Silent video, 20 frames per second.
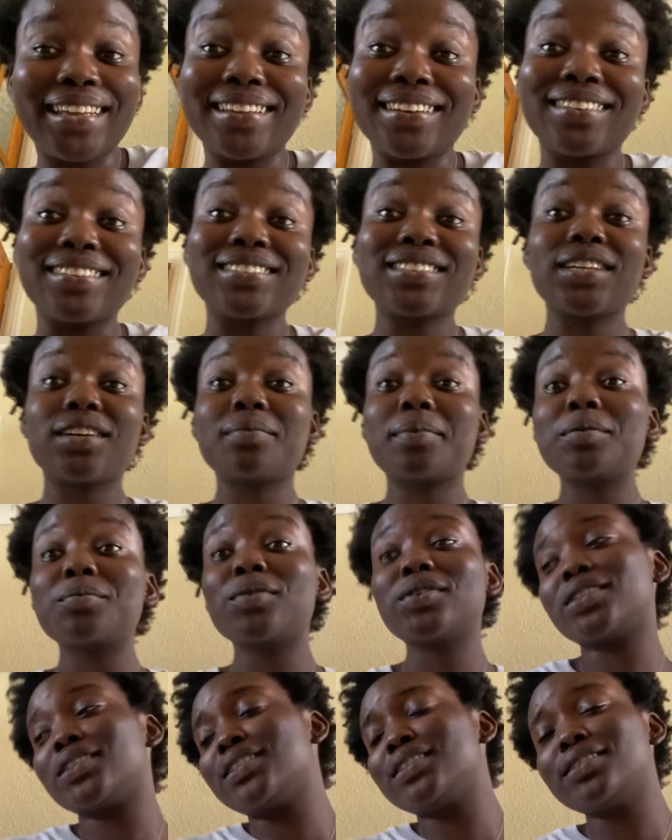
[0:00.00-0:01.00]
y'all, so I've been
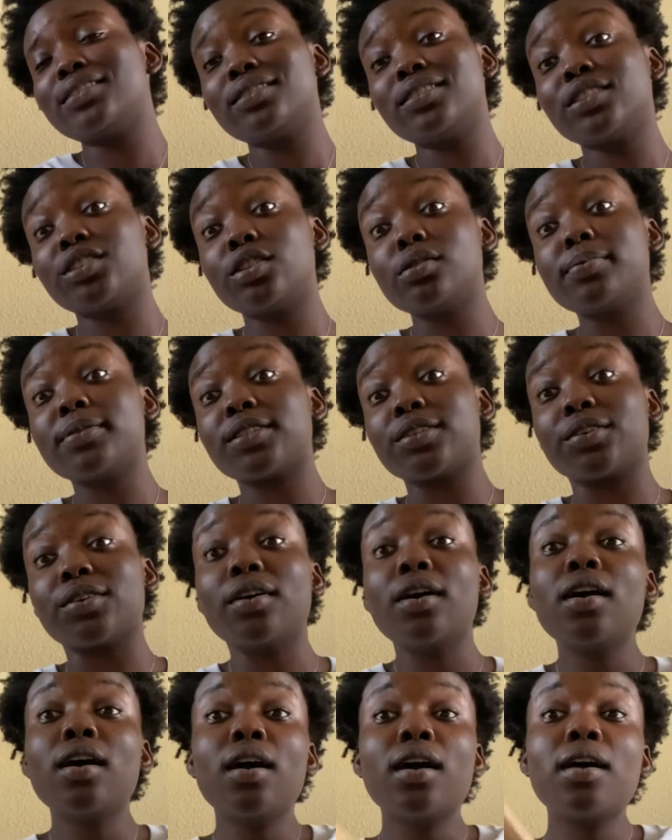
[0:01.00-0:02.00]
watching Superstore,
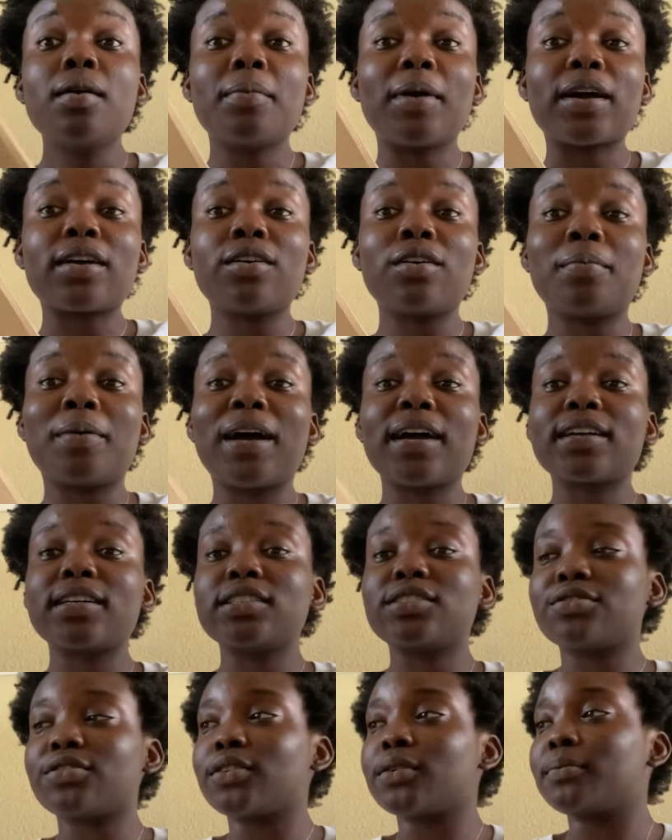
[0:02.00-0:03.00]
but I got a package
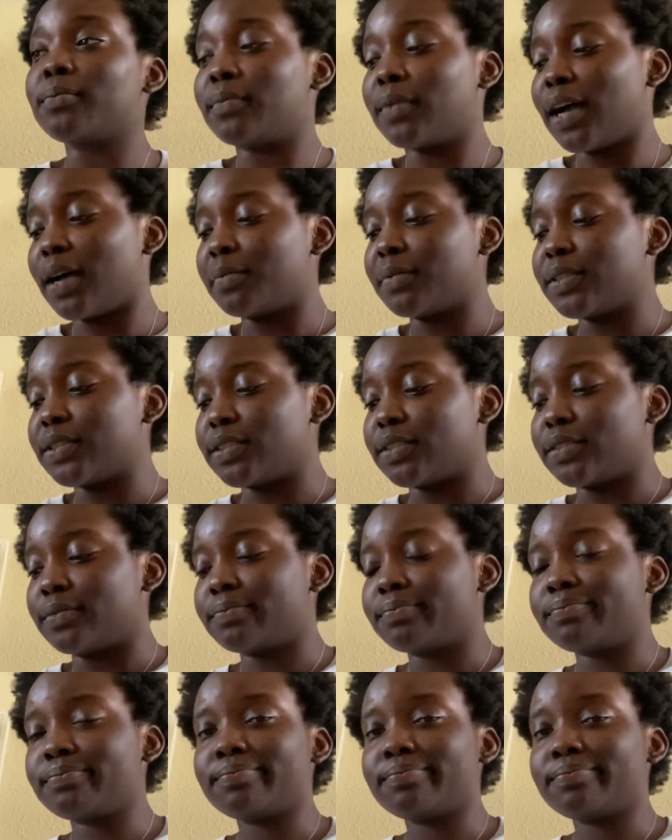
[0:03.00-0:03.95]
from Amazon.